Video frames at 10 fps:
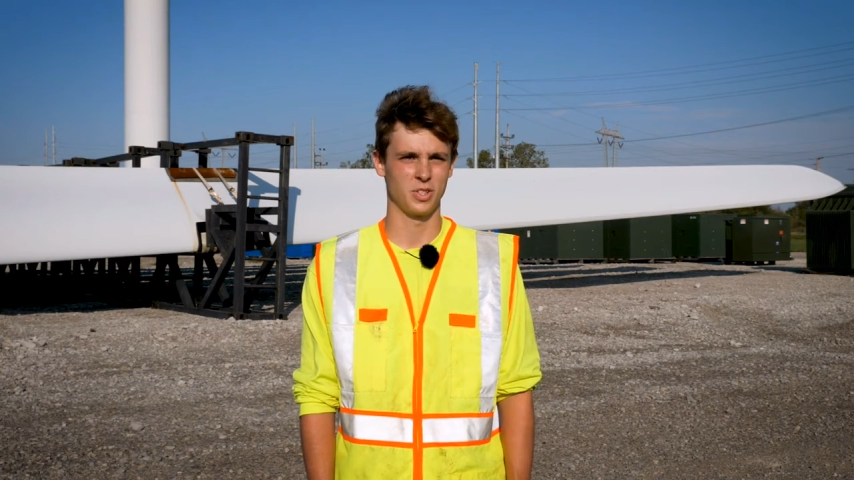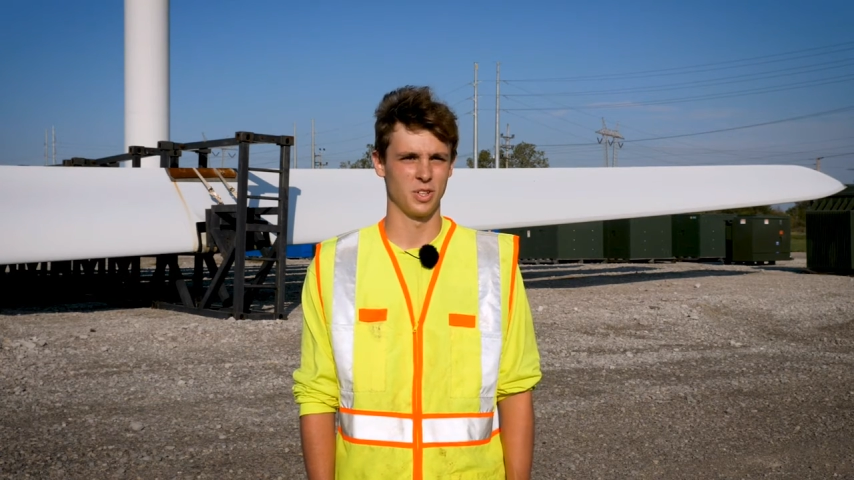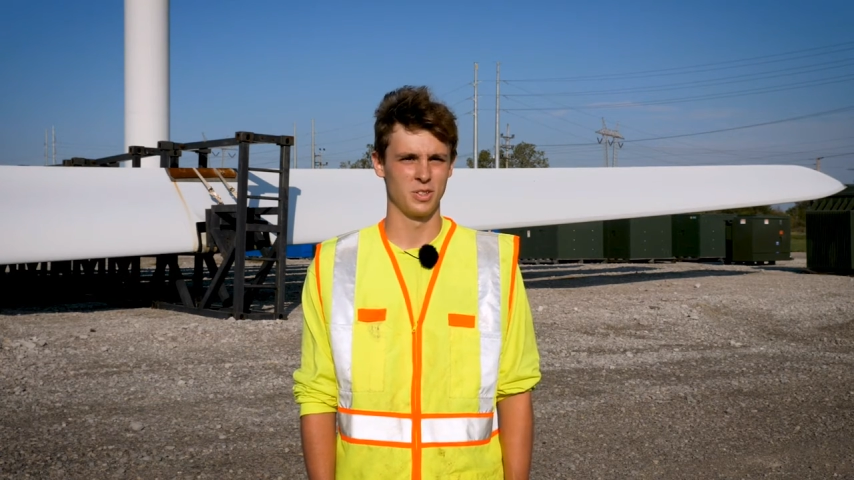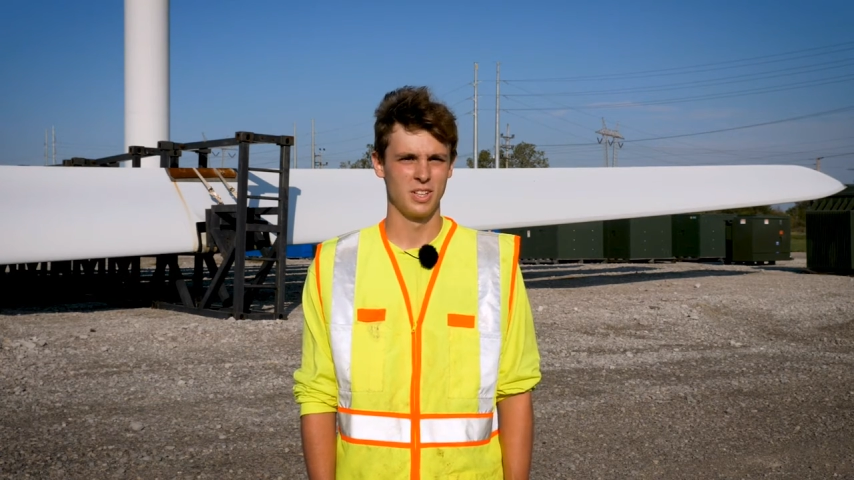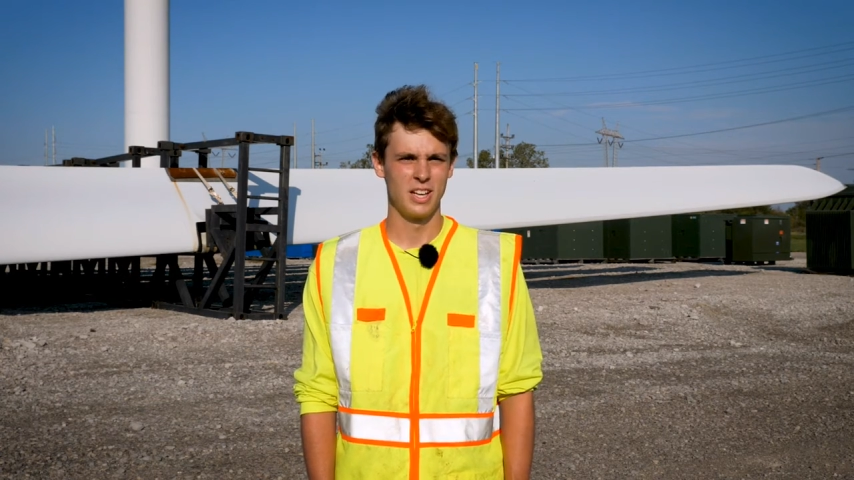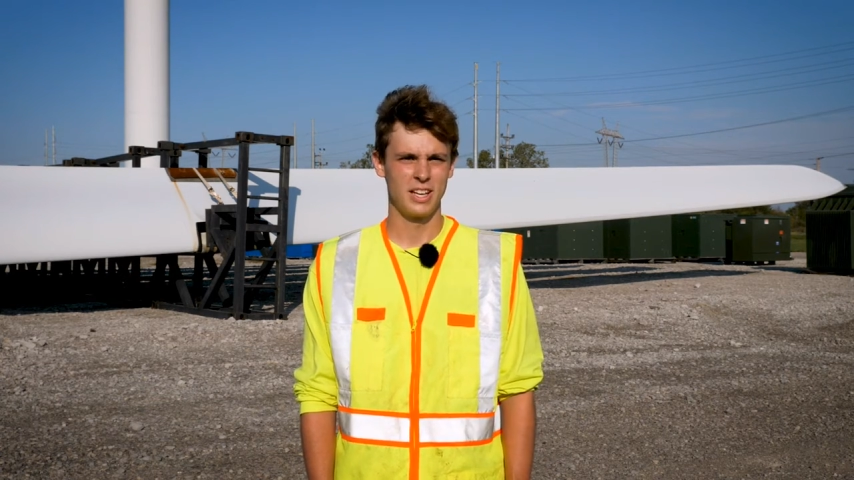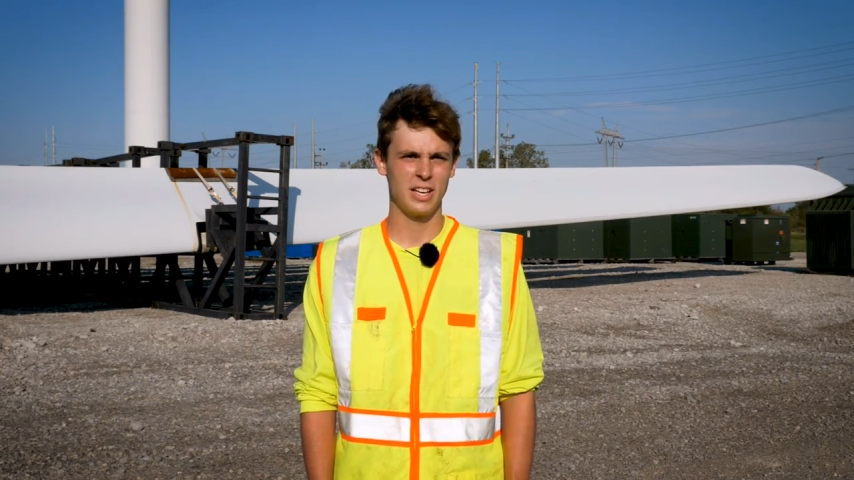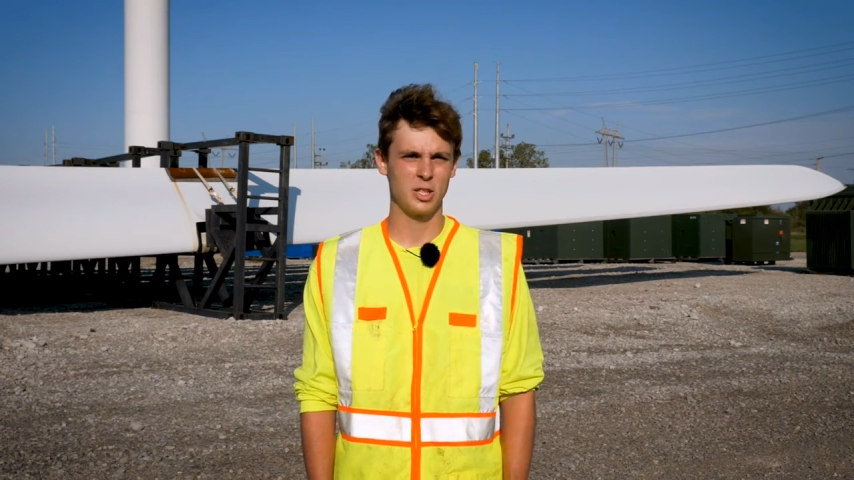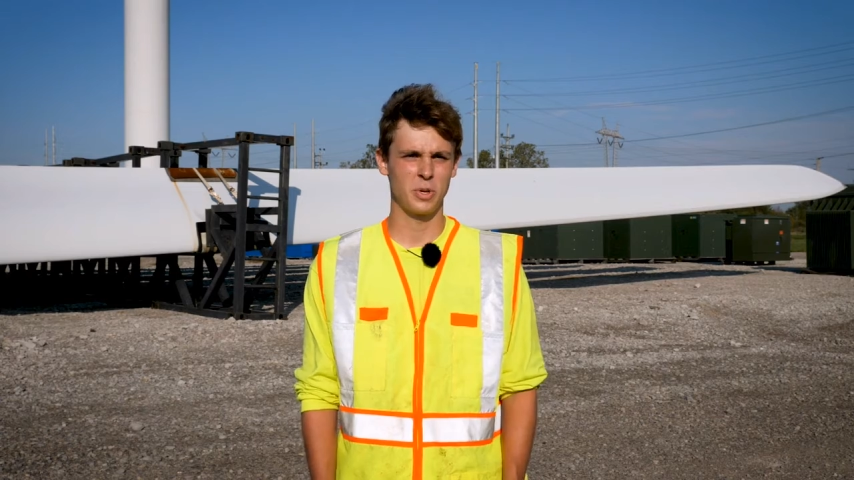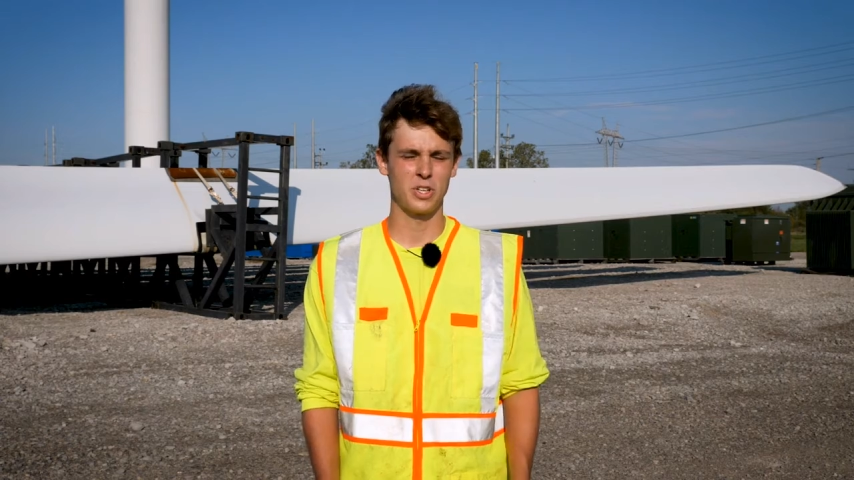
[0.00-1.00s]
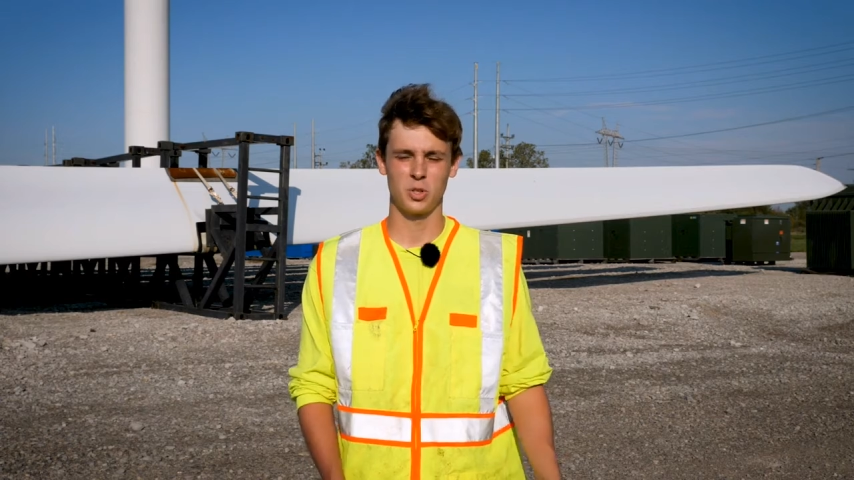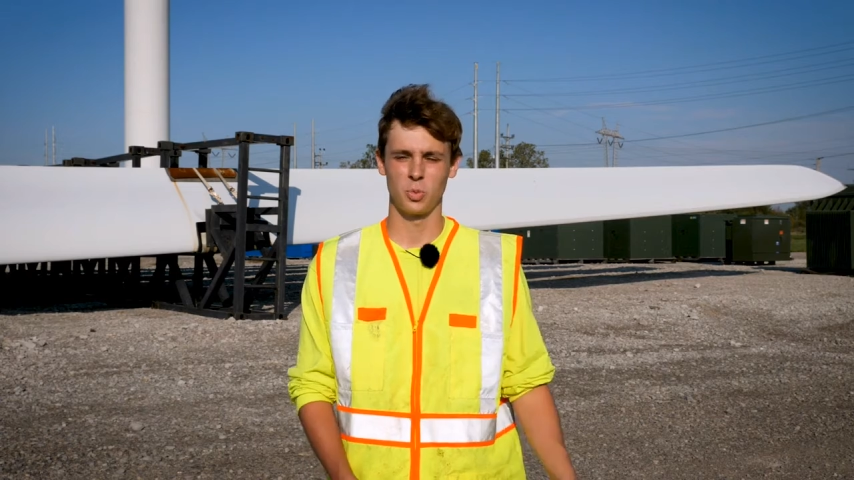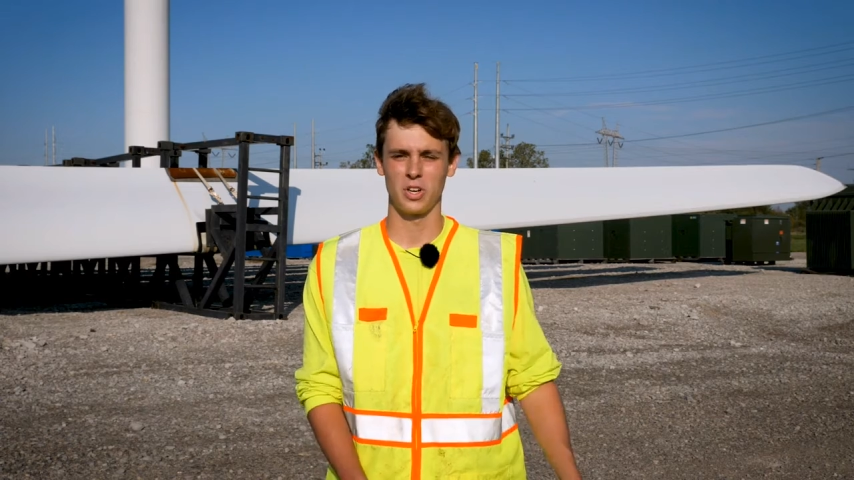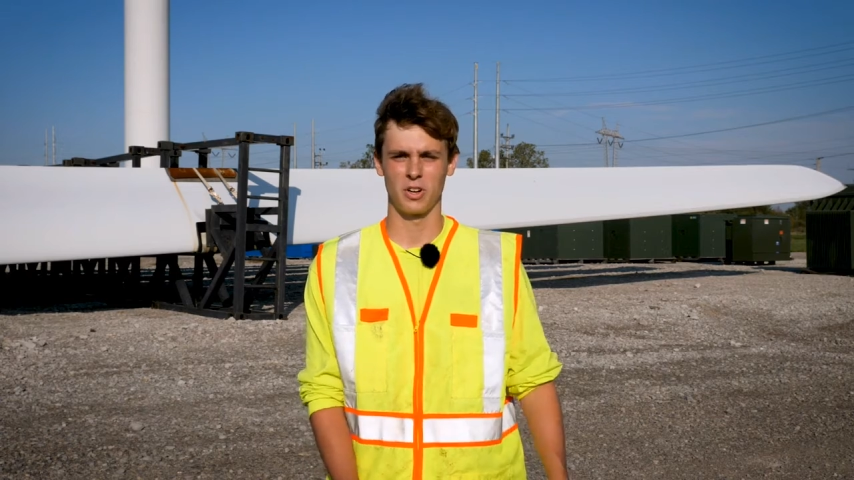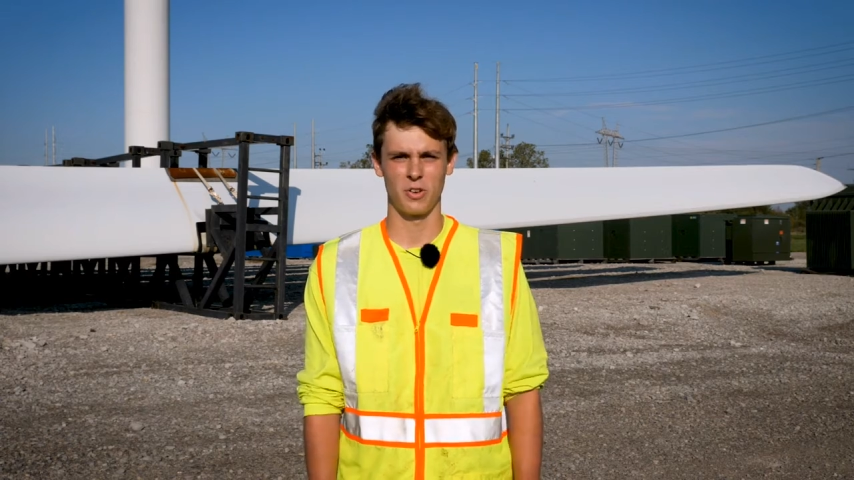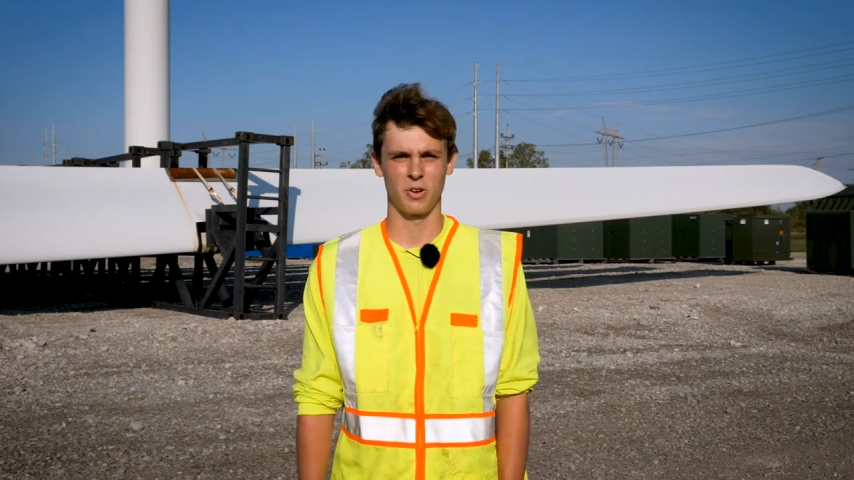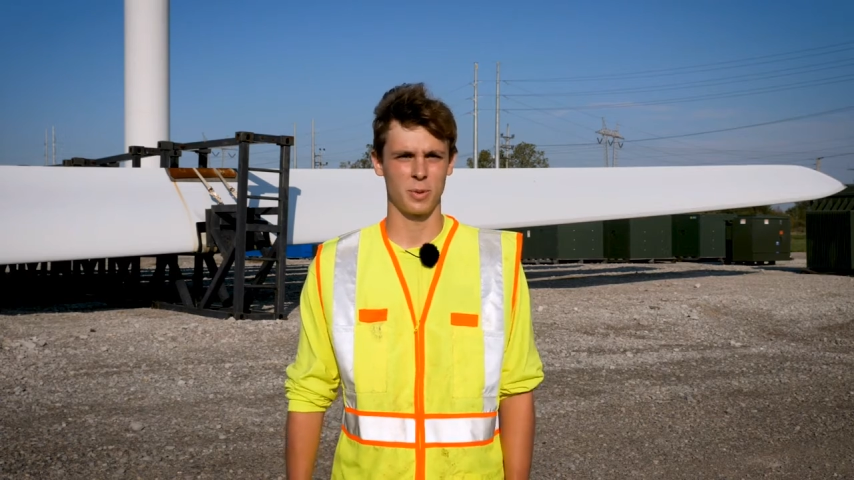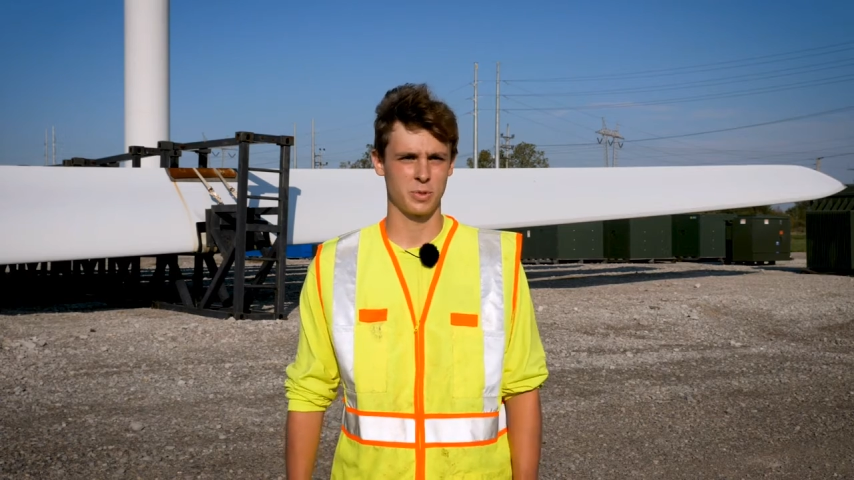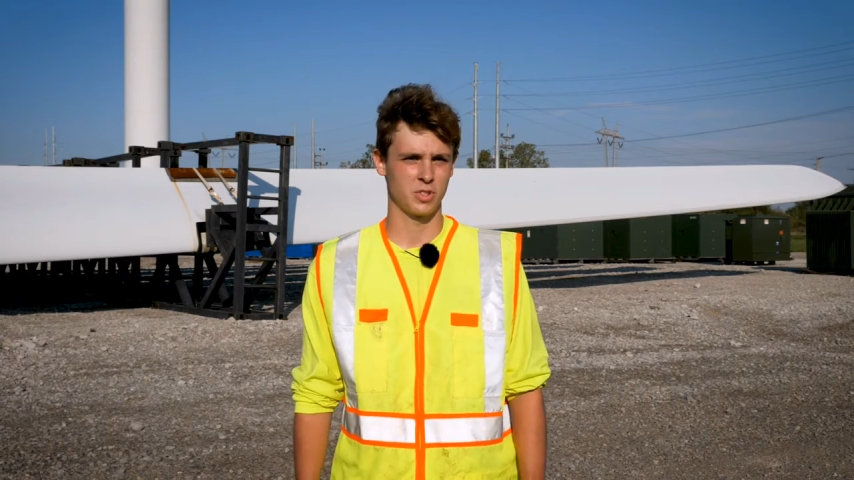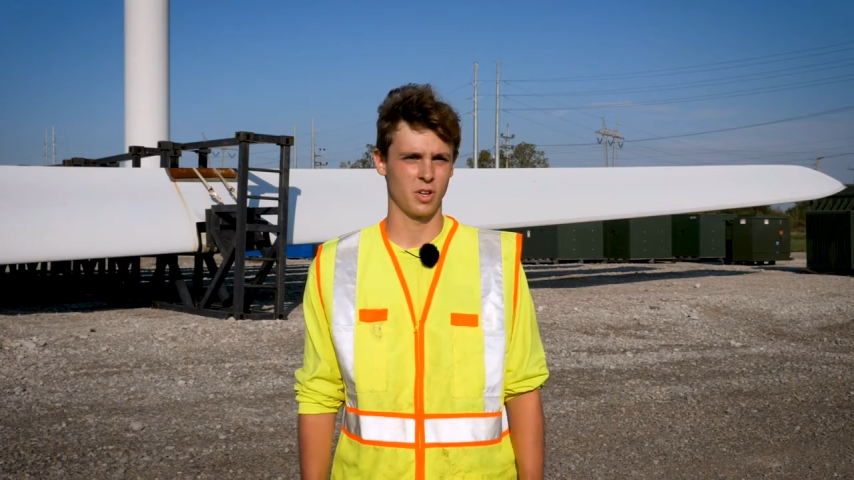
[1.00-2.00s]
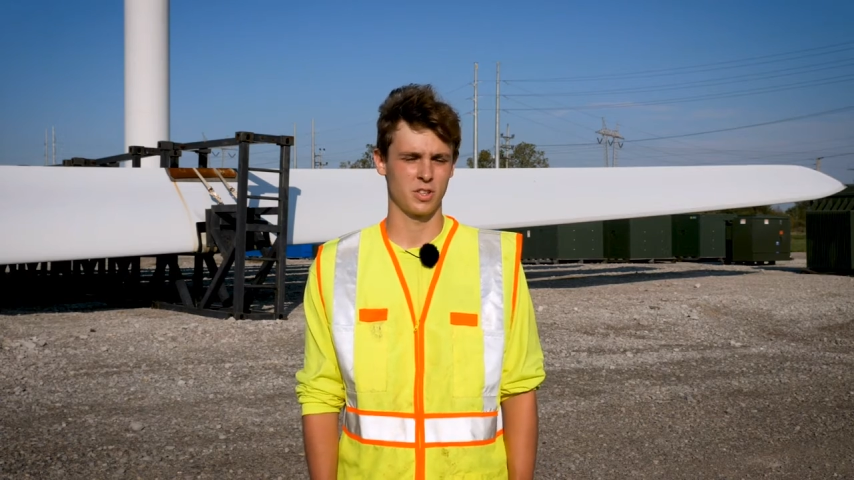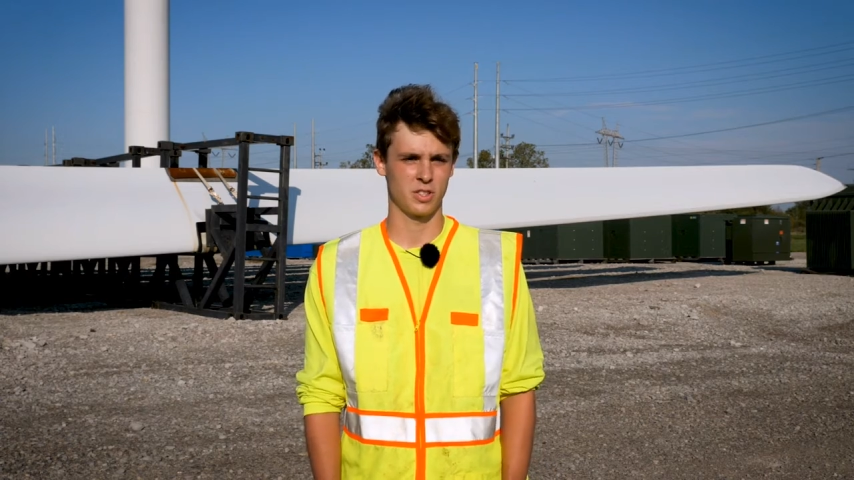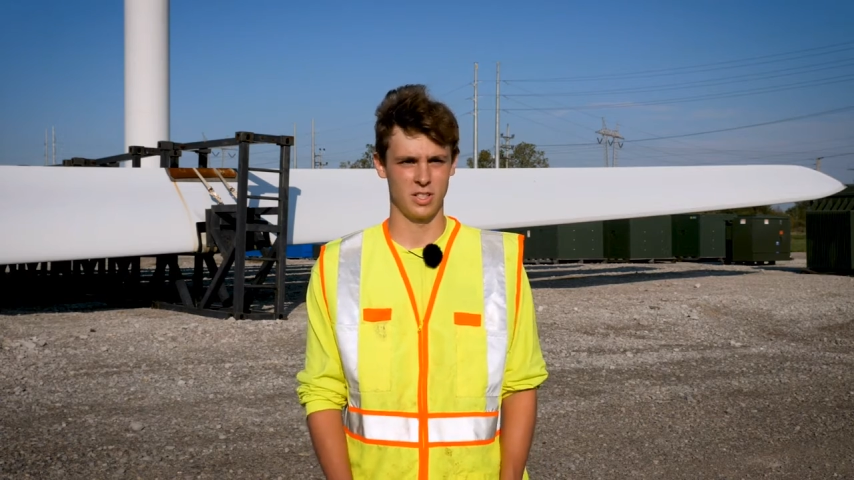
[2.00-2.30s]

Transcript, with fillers: So get experience in what your other options are.